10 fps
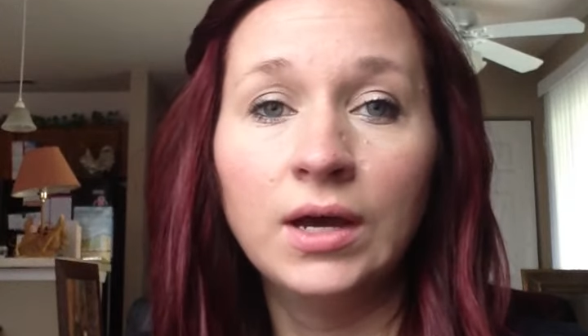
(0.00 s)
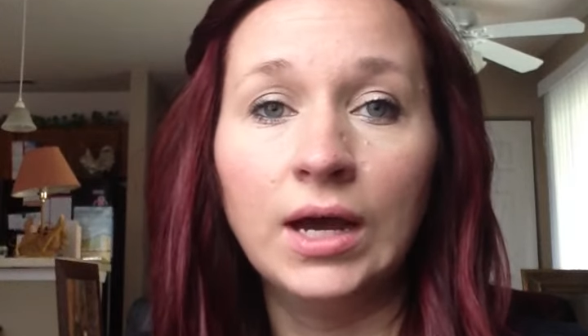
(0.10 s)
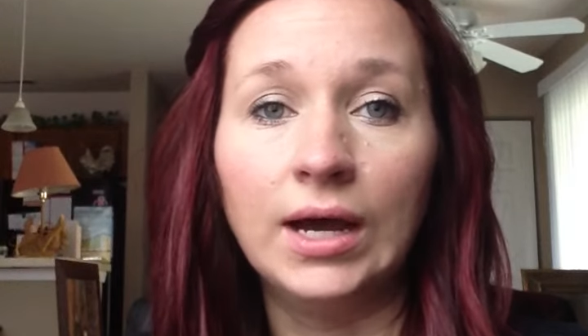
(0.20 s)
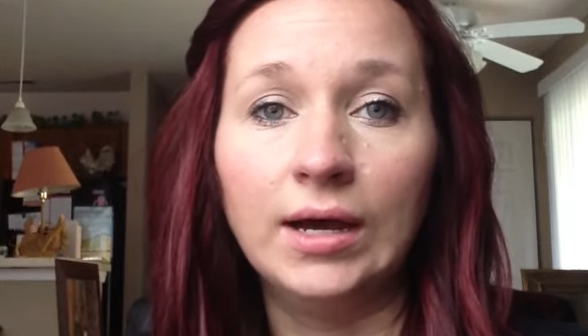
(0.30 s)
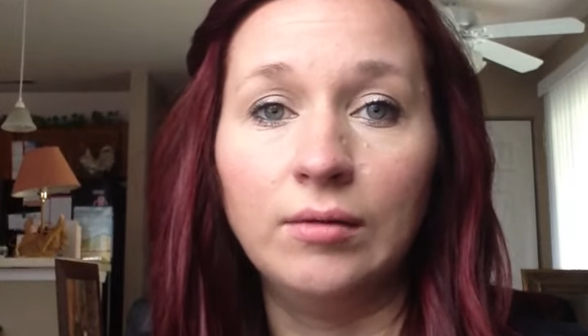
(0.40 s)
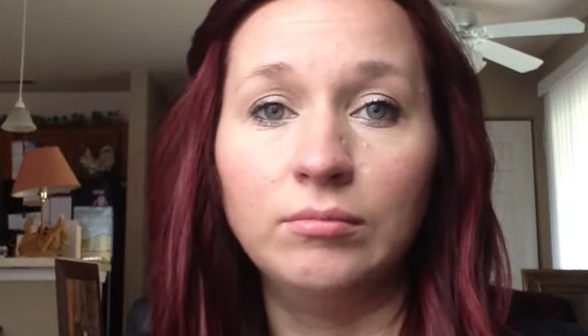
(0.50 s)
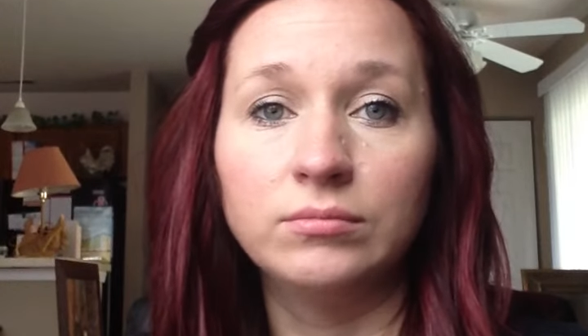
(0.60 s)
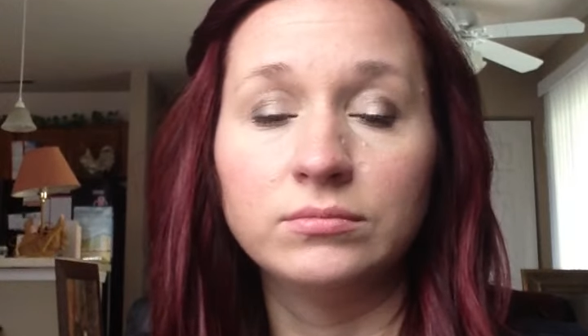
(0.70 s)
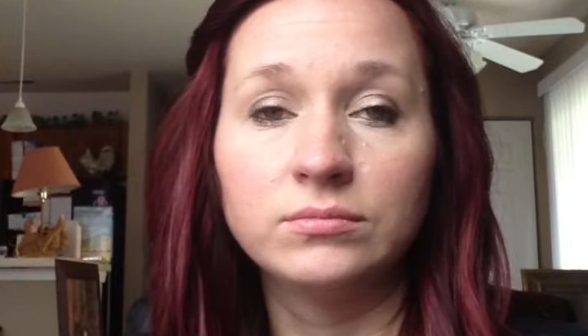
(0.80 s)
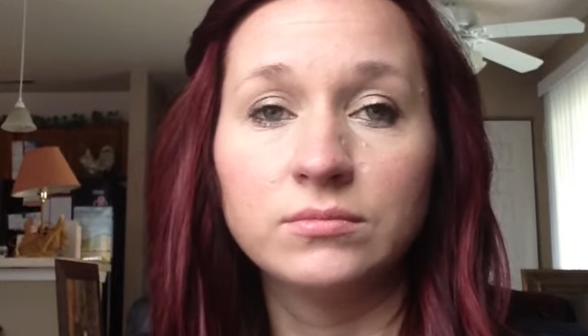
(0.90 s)
Um,
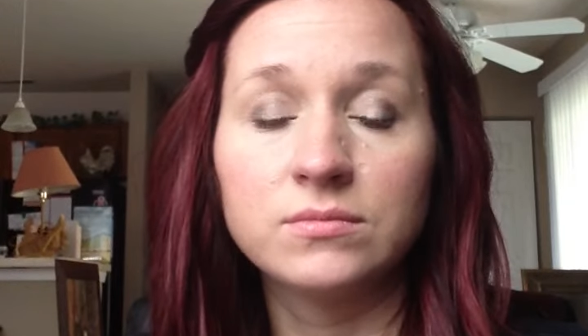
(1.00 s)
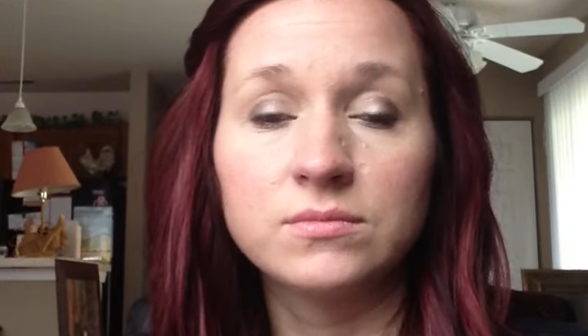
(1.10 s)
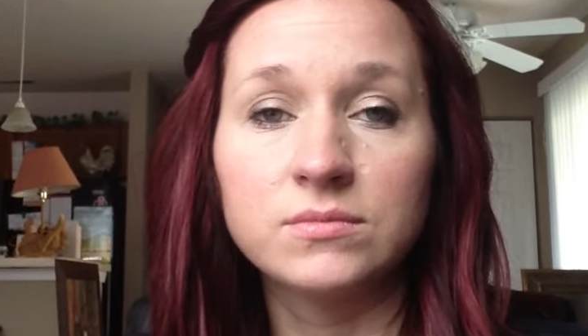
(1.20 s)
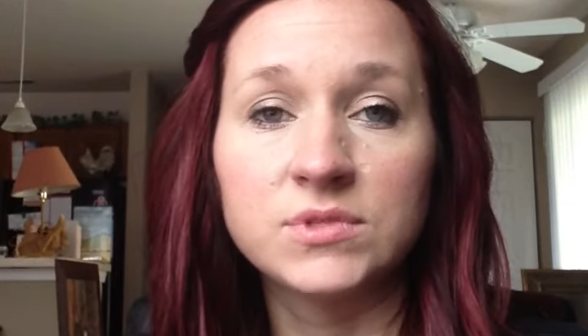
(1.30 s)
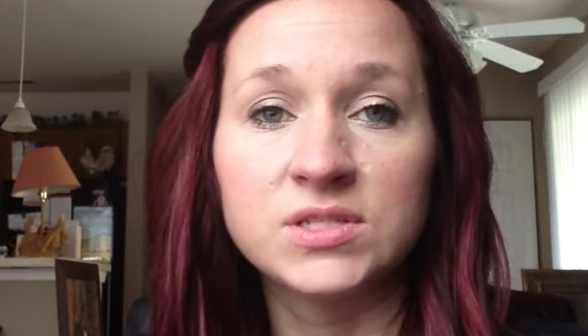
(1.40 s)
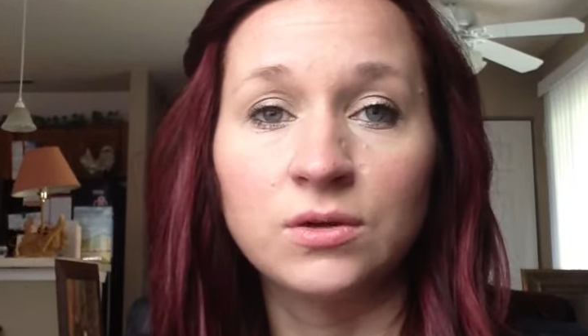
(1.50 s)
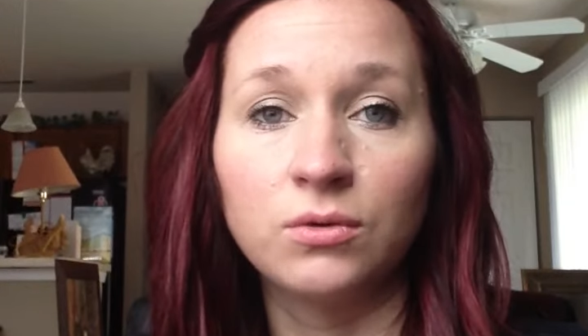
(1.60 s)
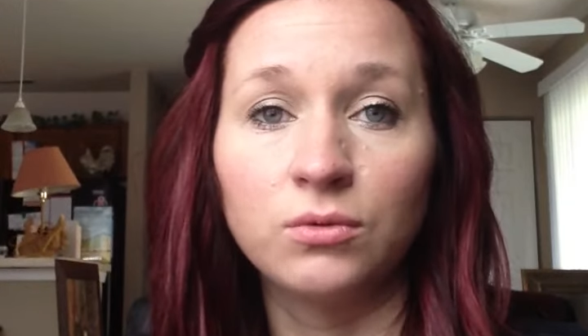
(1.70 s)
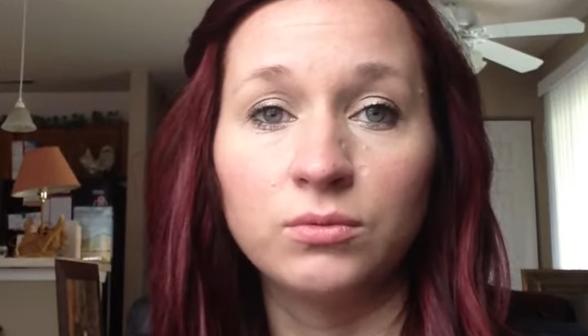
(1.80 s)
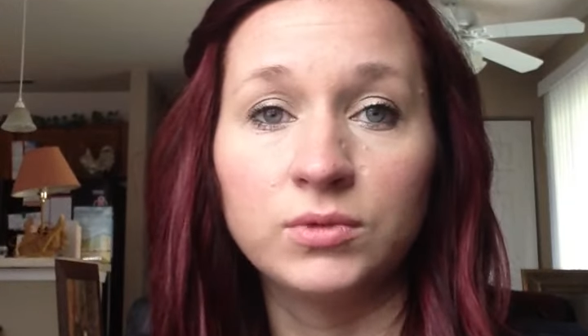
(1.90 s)
so,